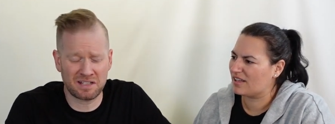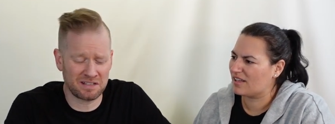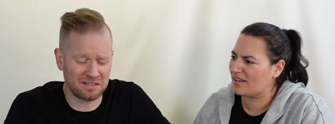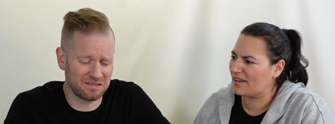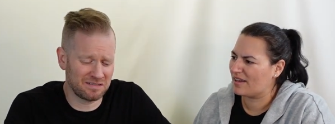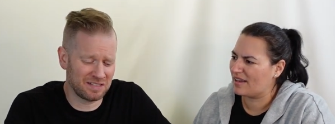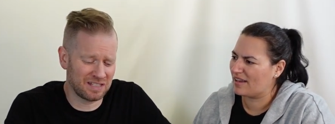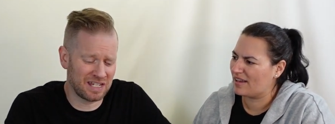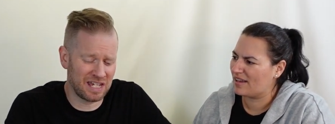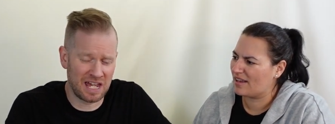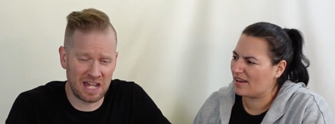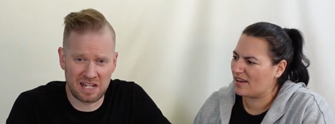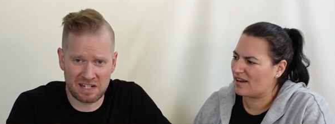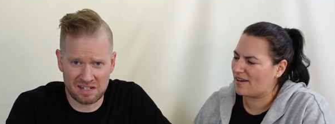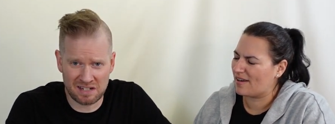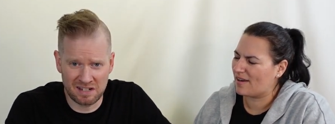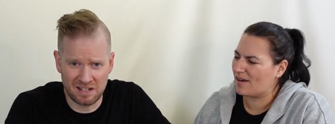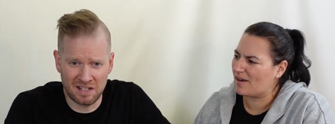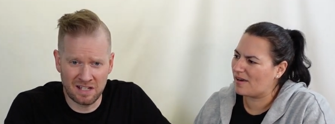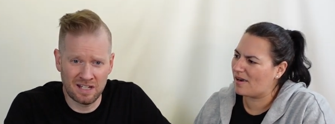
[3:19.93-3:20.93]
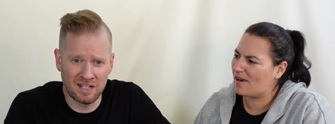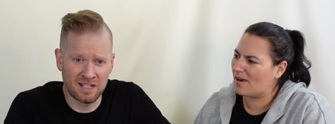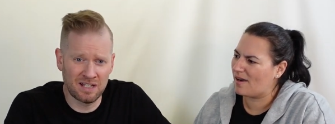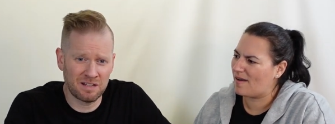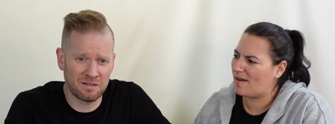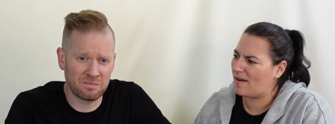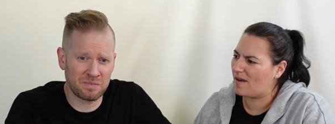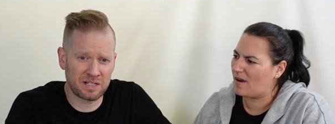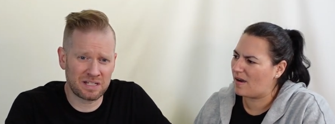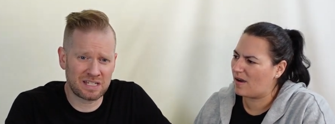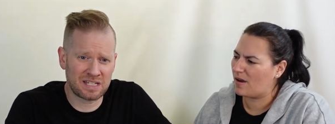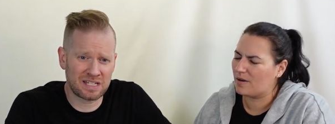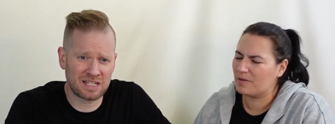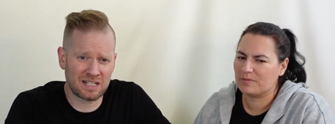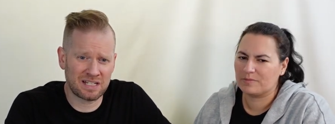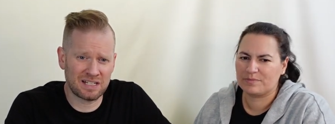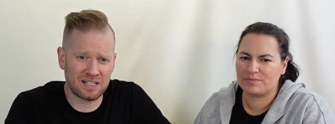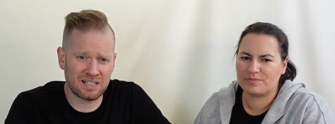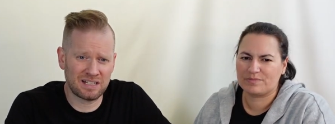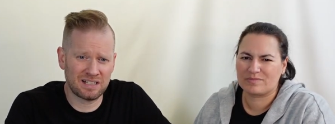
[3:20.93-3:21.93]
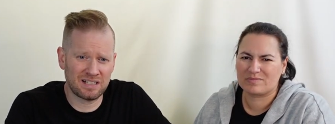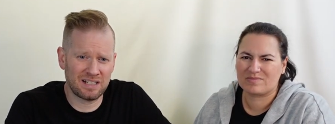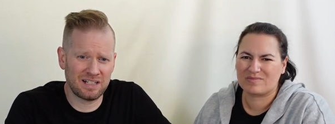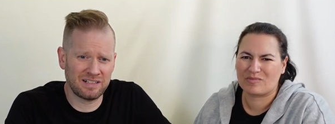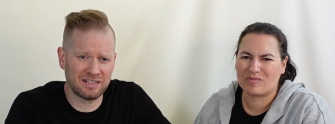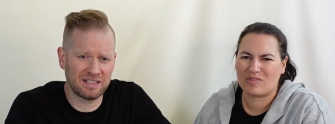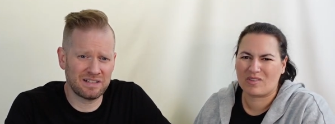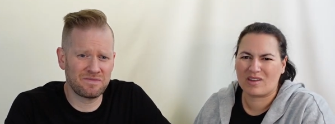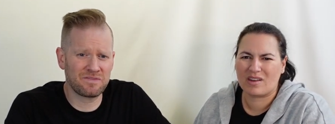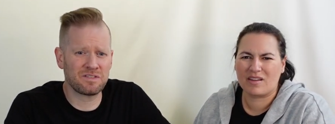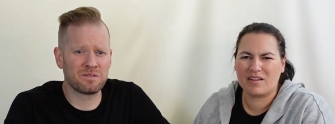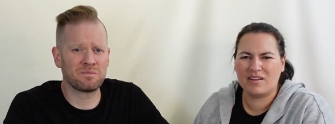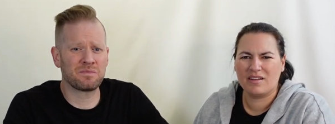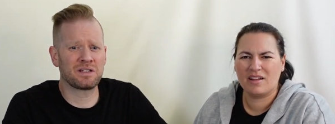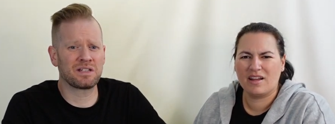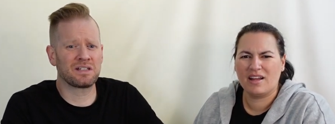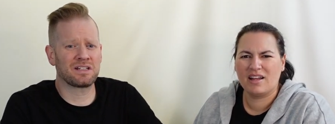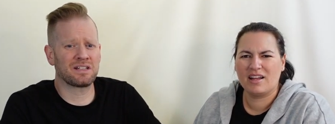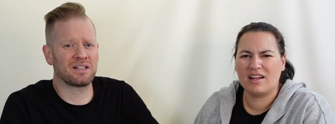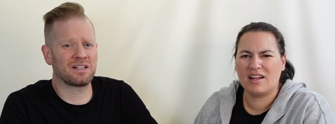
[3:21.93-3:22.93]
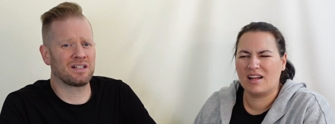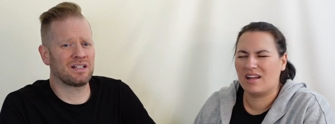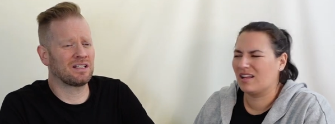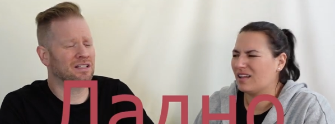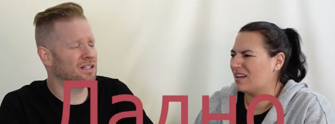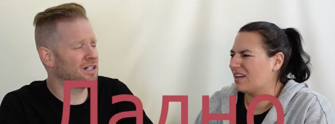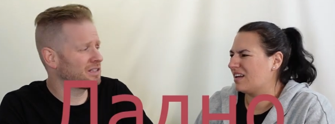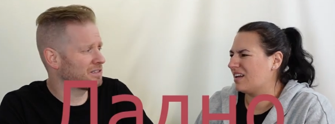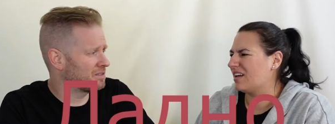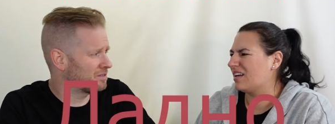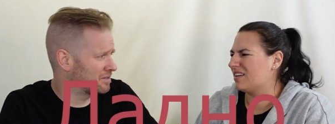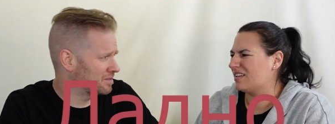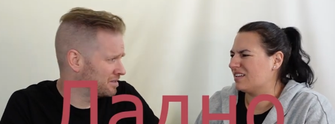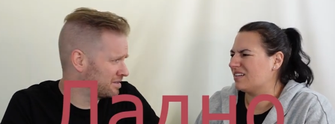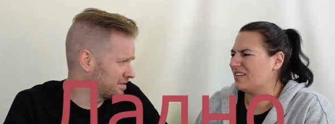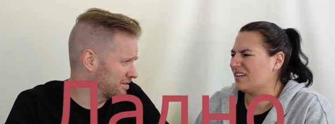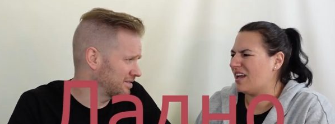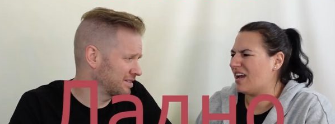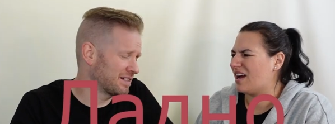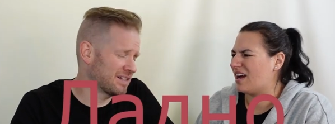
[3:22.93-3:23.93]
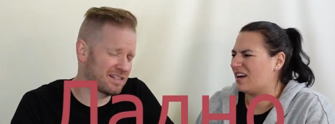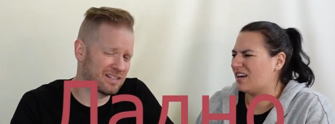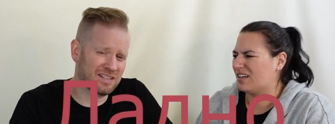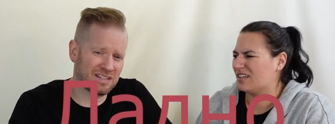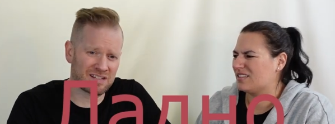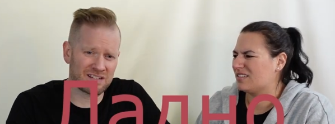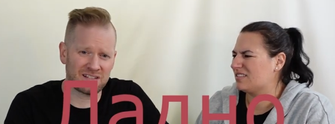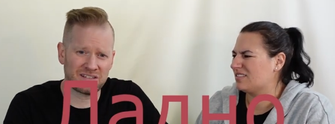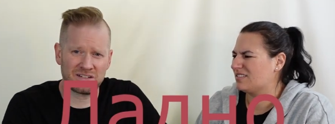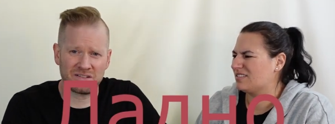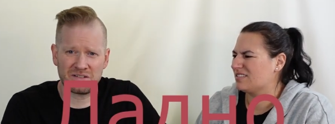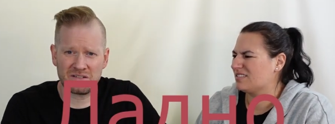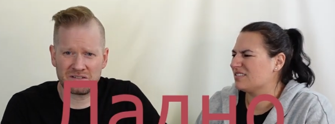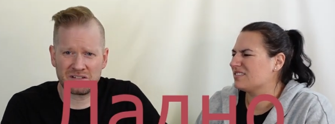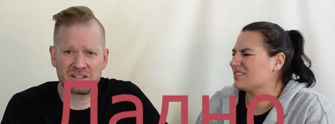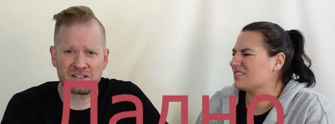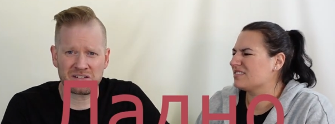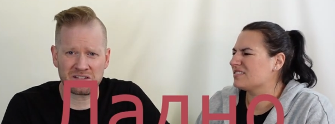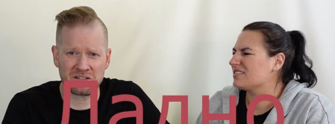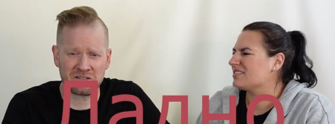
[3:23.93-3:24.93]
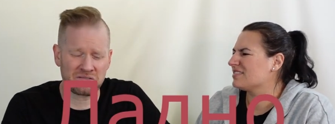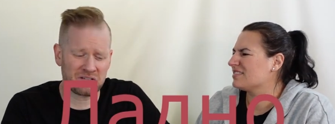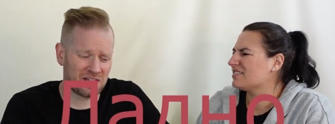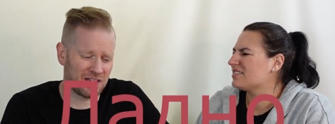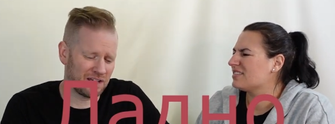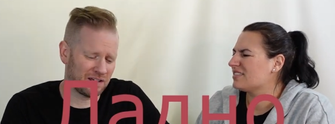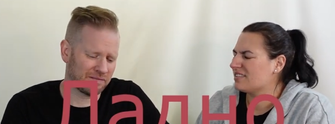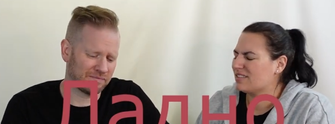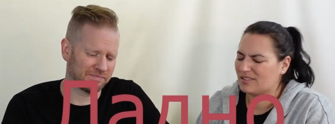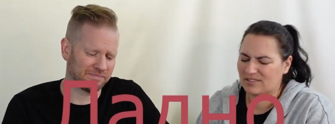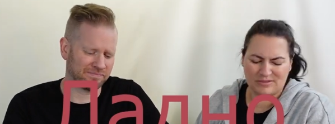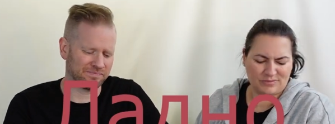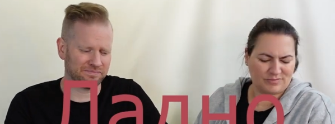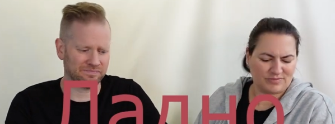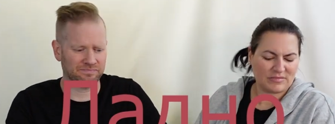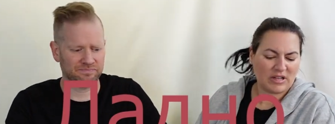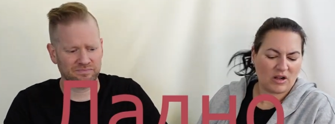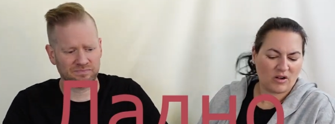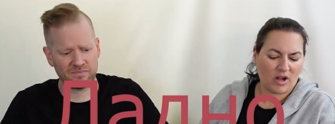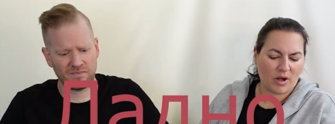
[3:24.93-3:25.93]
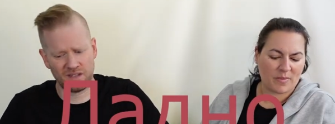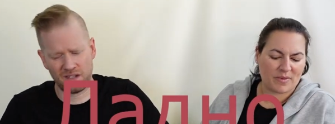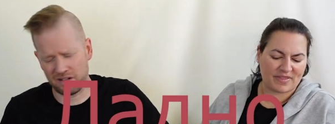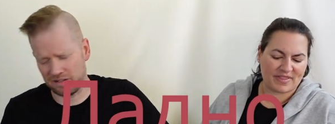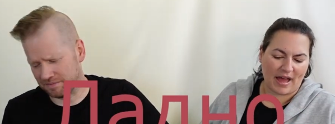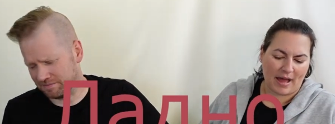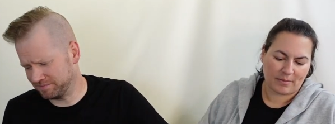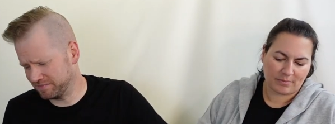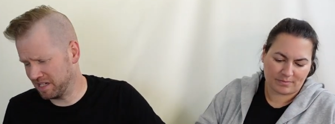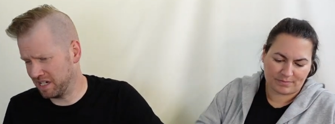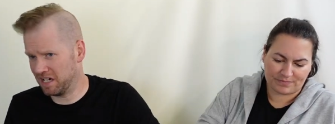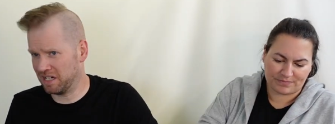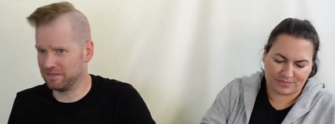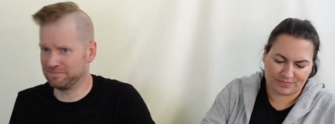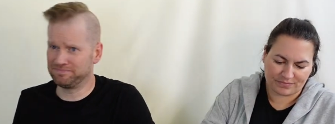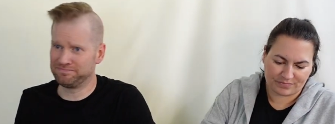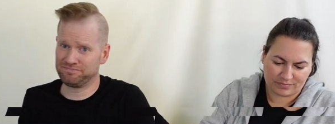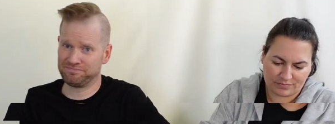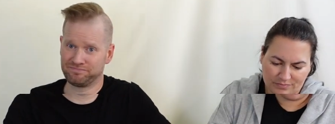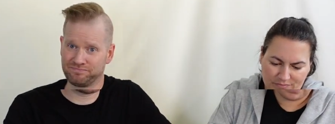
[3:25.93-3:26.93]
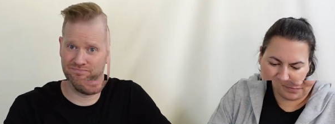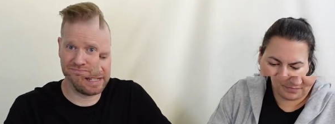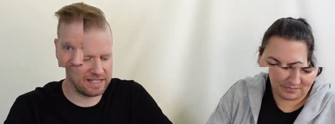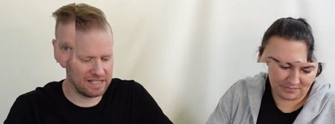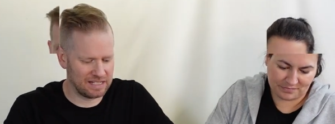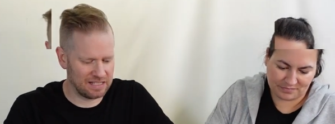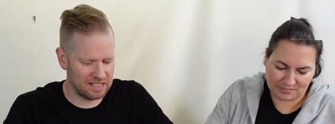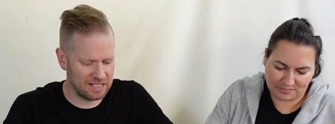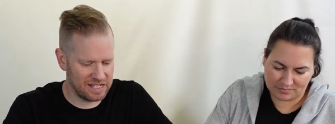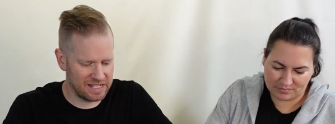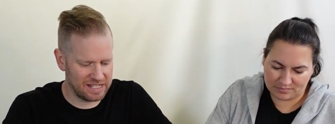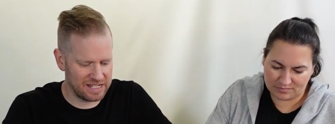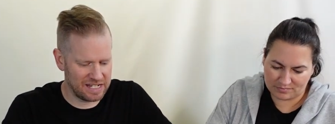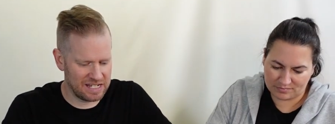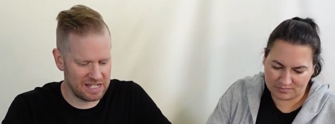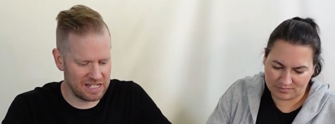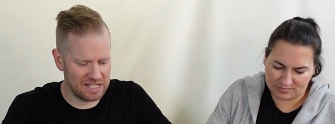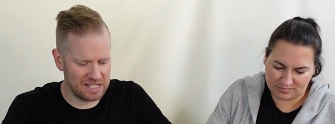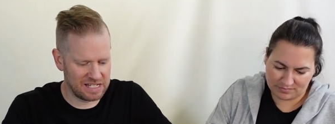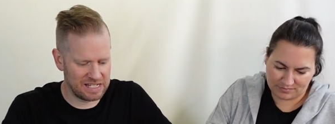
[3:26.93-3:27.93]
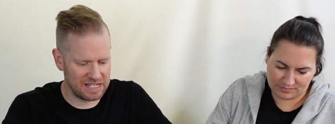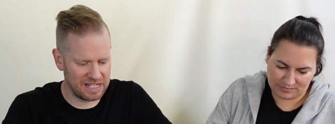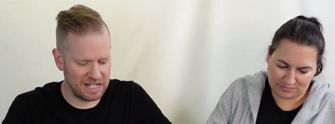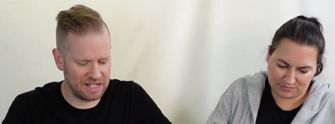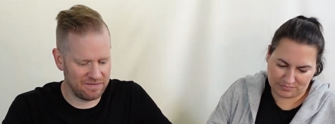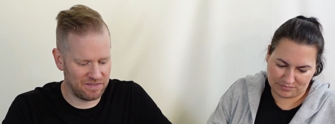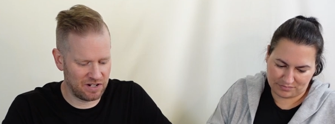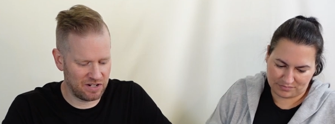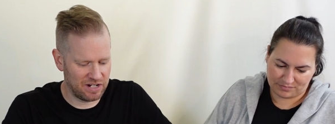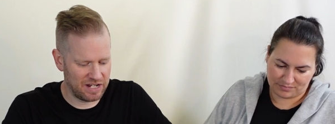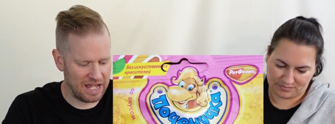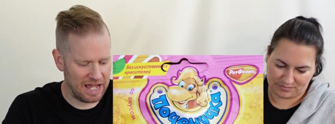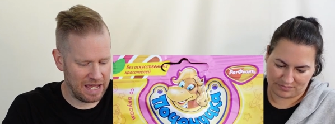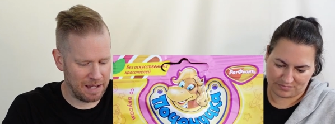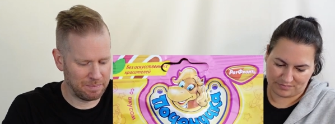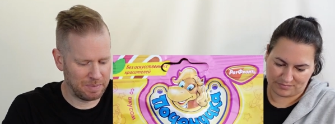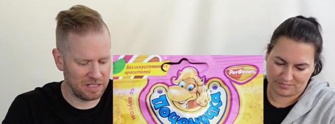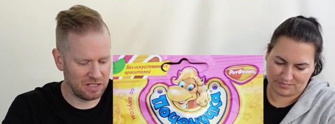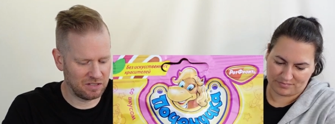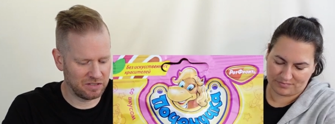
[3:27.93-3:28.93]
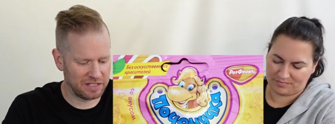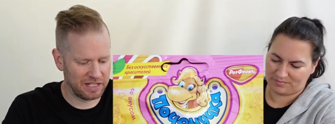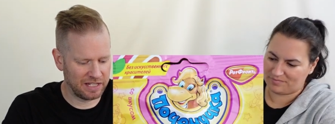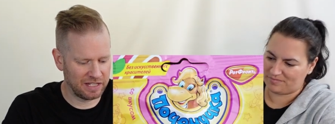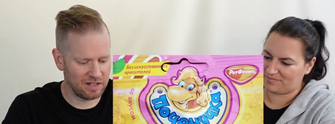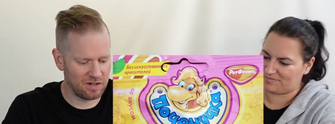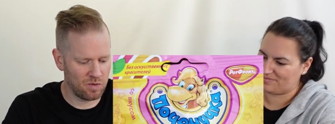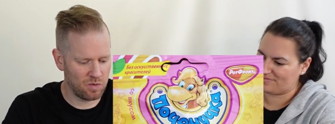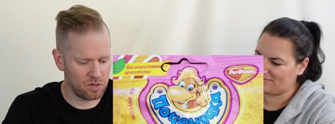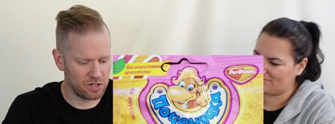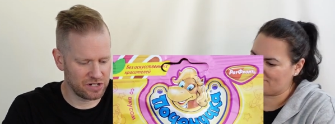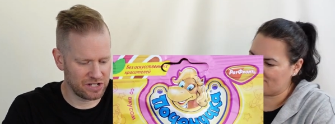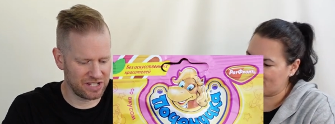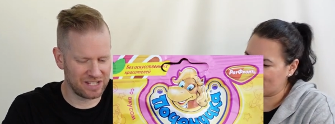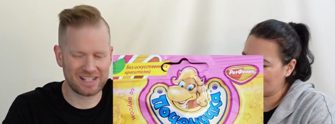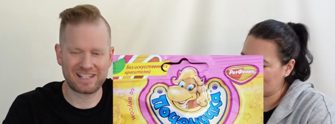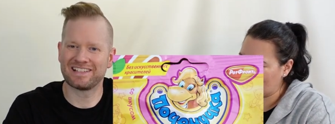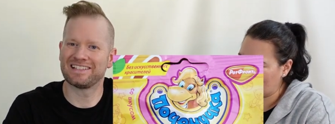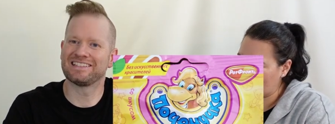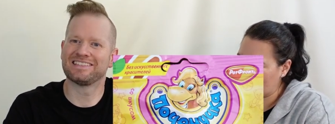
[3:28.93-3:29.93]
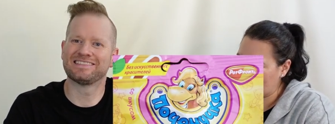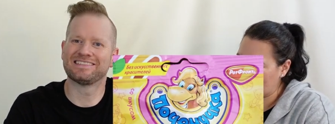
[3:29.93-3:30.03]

Speaker 1: uh, the gate, but uh, I'll give them a, uh, a Ladna. Yeah. Uh, they're just okay.
Speaker 2: I'll go with that. Yeah.
Speaker 1: This is a very happy-looking horse.